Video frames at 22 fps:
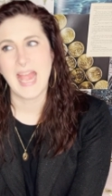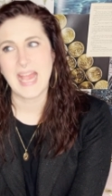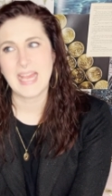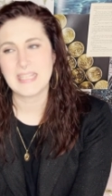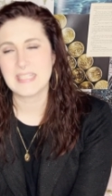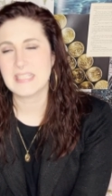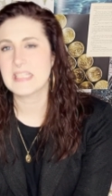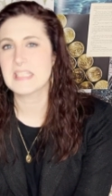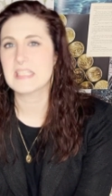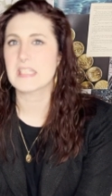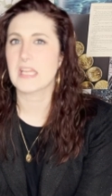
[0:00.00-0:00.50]
At
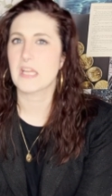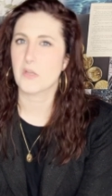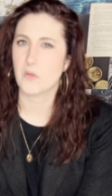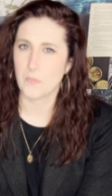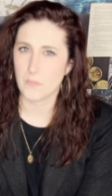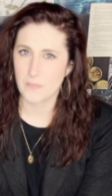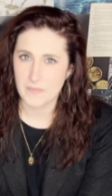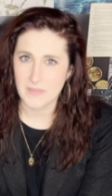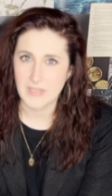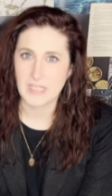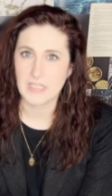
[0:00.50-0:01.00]
least I don't
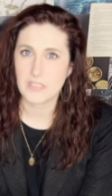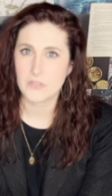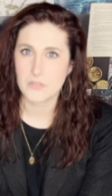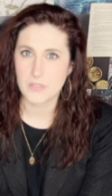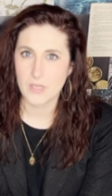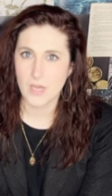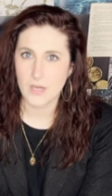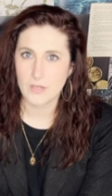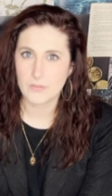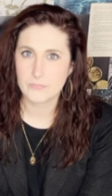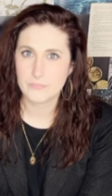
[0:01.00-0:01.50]
think so.
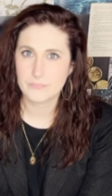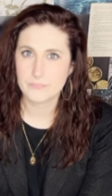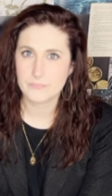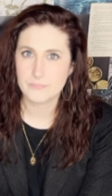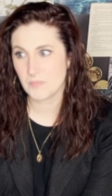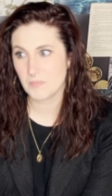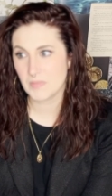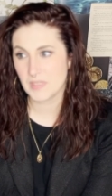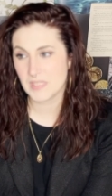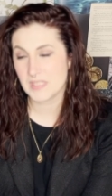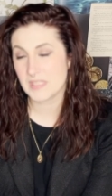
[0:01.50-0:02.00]

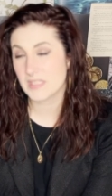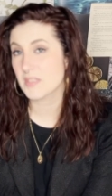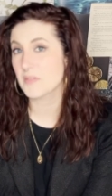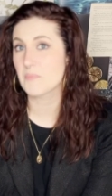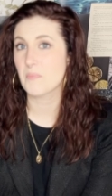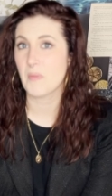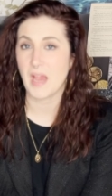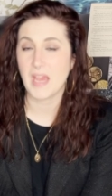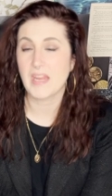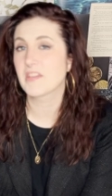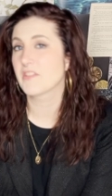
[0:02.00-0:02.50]
Mist
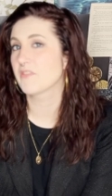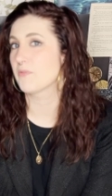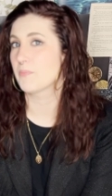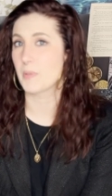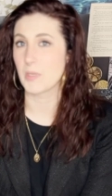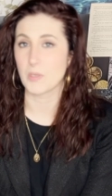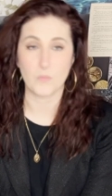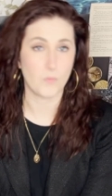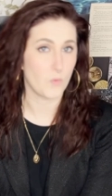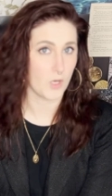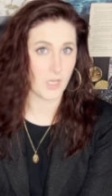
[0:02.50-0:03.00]
might have
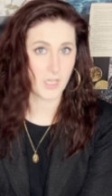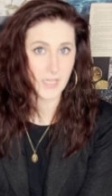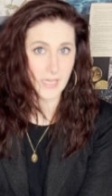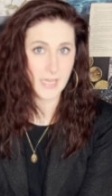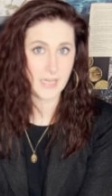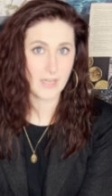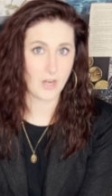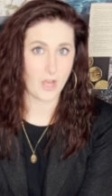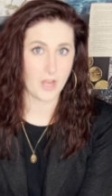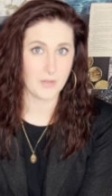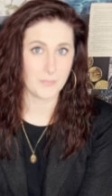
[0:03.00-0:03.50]
been
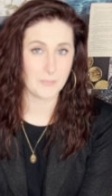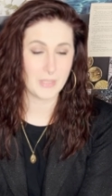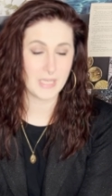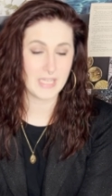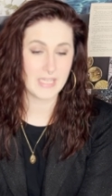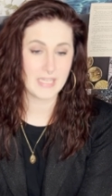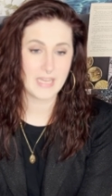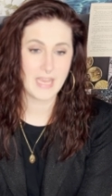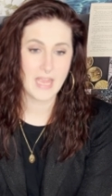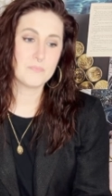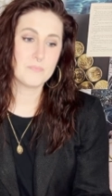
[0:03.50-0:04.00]
working on
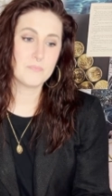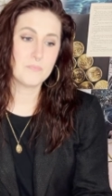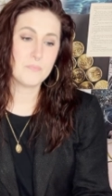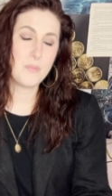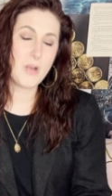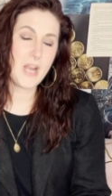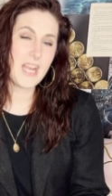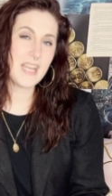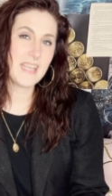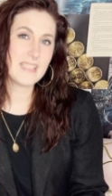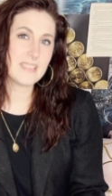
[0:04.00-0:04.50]
me,
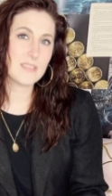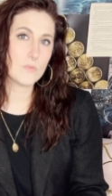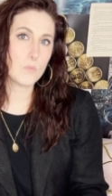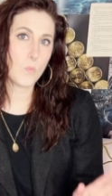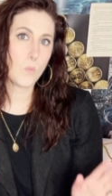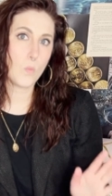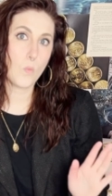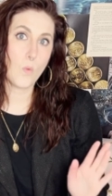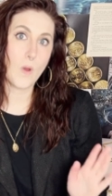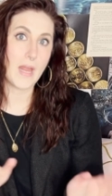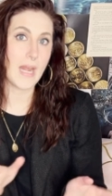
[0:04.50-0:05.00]
but
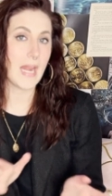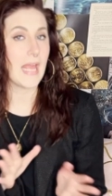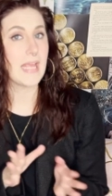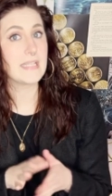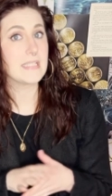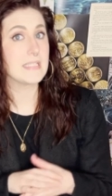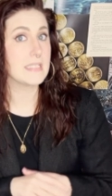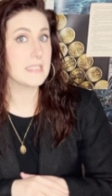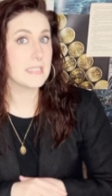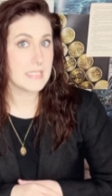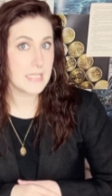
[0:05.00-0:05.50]
what I
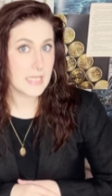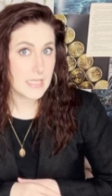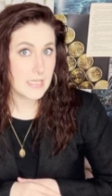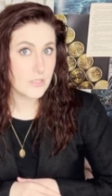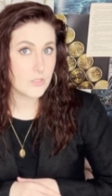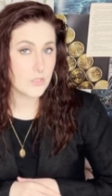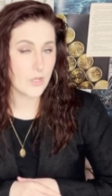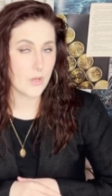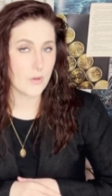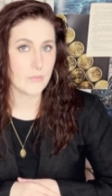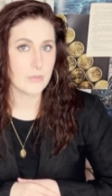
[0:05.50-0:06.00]
did
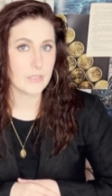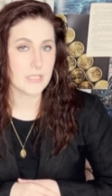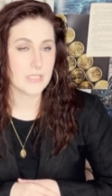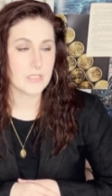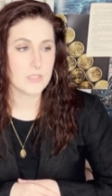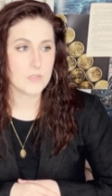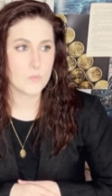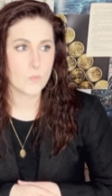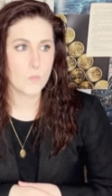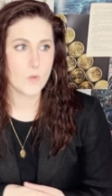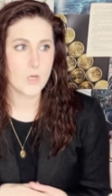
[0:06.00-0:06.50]

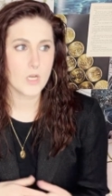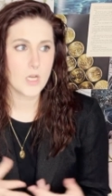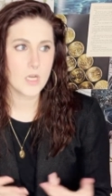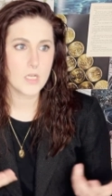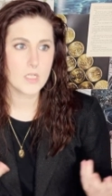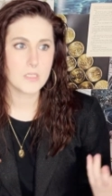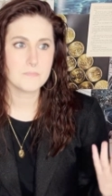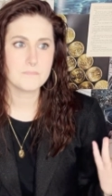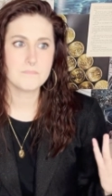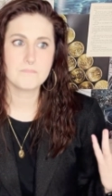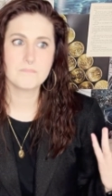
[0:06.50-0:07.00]
notice were
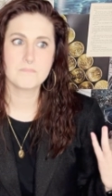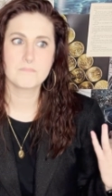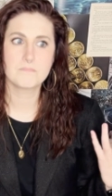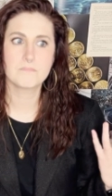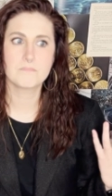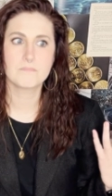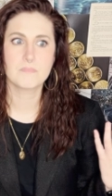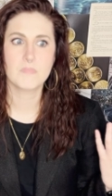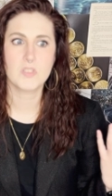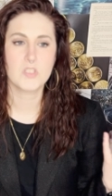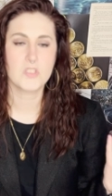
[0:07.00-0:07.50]

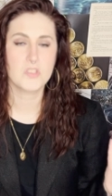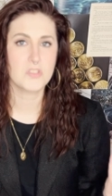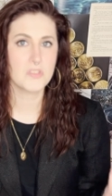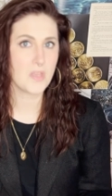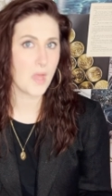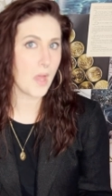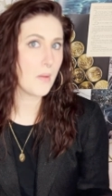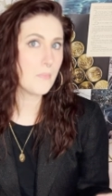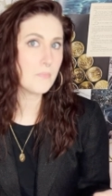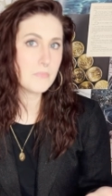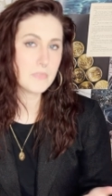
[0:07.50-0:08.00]

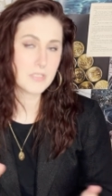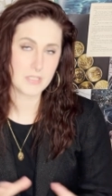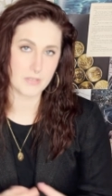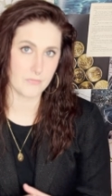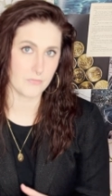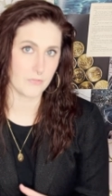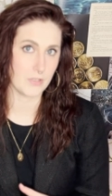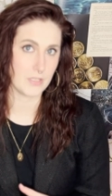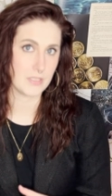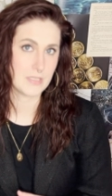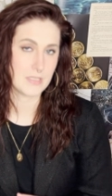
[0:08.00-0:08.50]
some
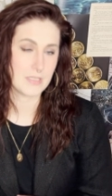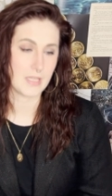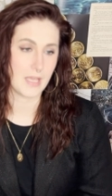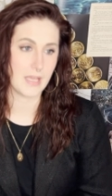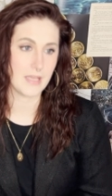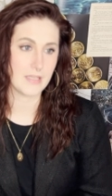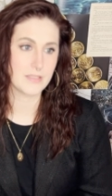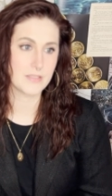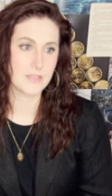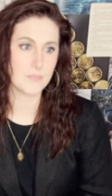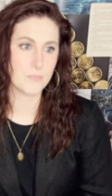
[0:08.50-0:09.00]

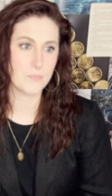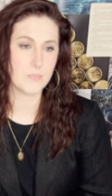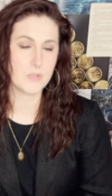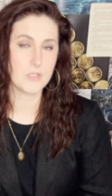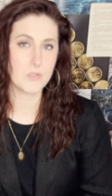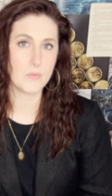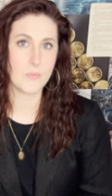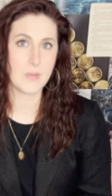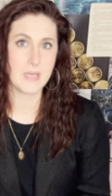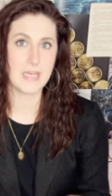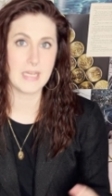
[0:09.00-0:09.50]
differences
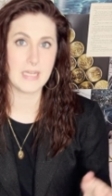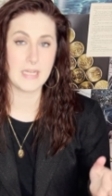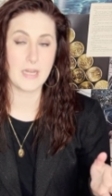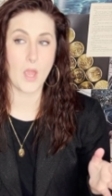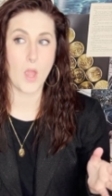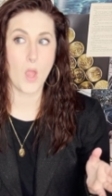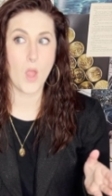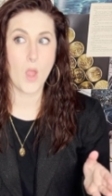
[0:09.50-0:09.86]
between